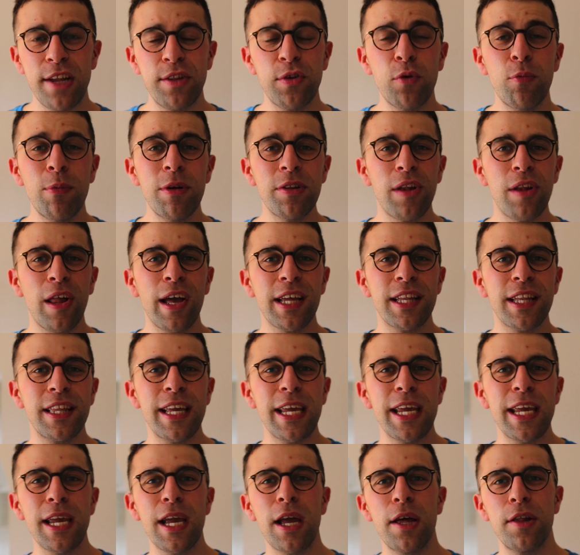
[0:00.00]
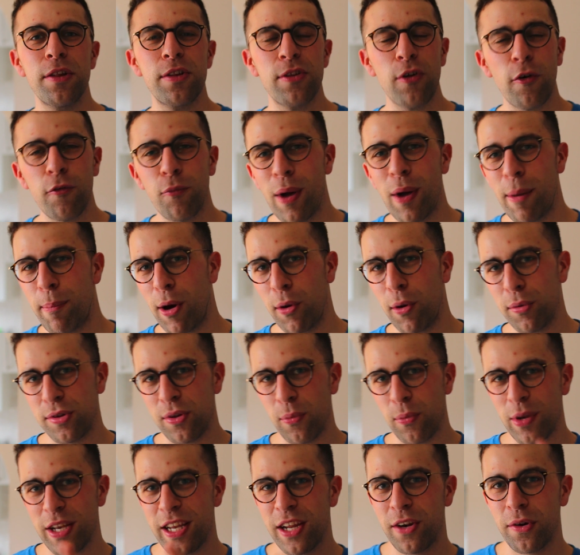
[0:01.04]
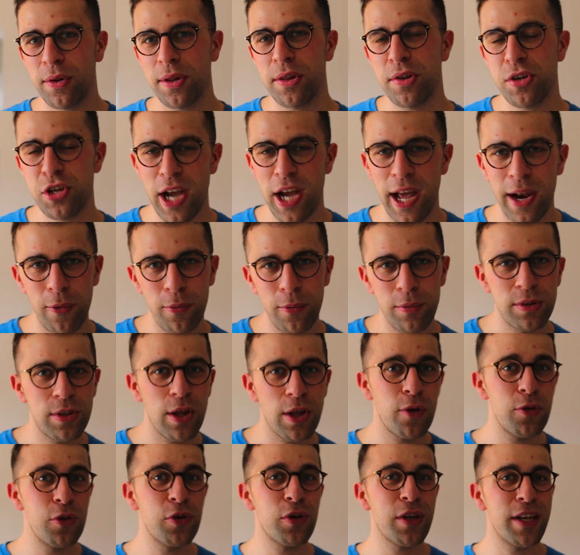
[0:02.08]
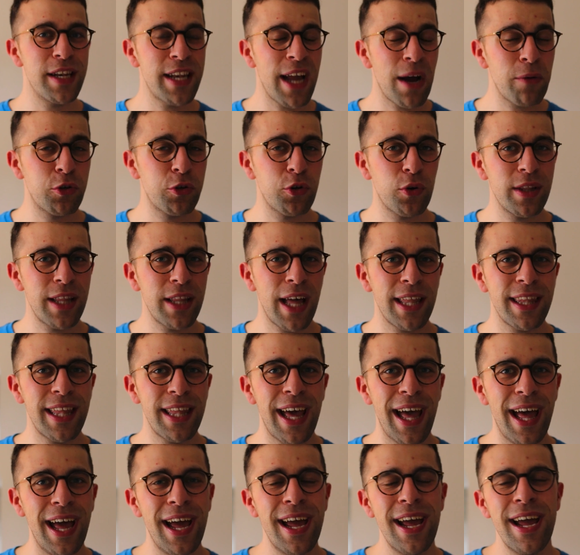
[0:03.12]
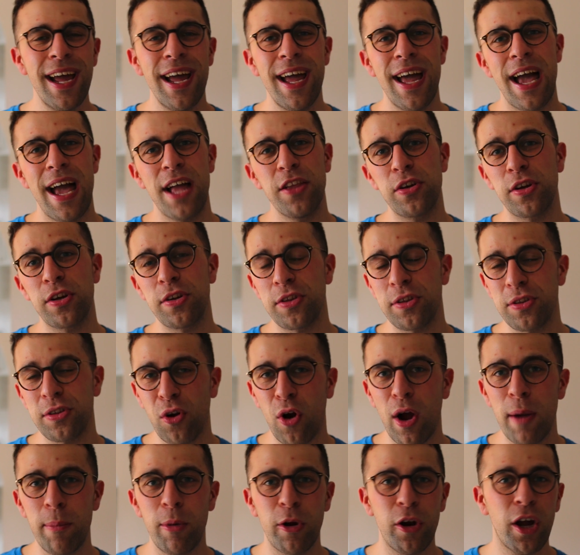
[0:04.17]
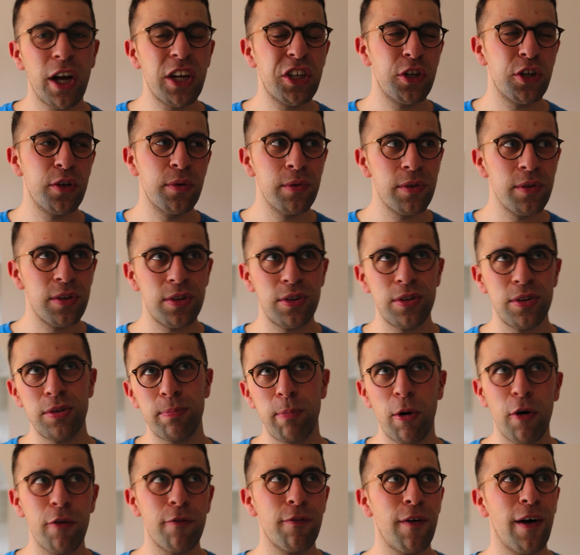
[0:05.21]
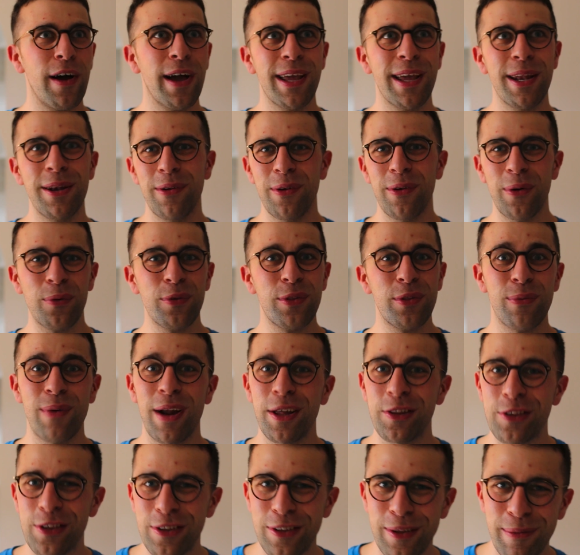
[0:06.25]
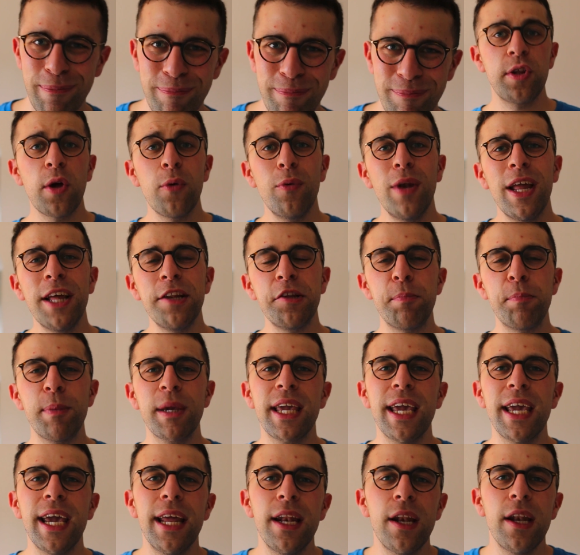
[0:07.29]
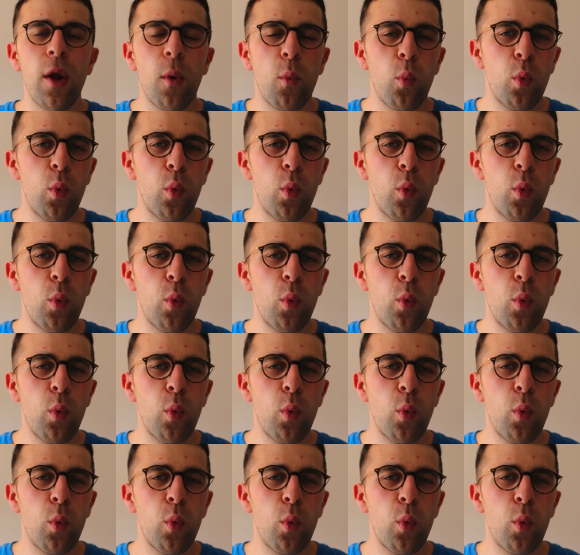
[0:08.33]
It's almost like the software pulse that we did on this channel. So you can now join that there, and you can subscribe on iTunes, Spotify, and all the rest of them. So let's begin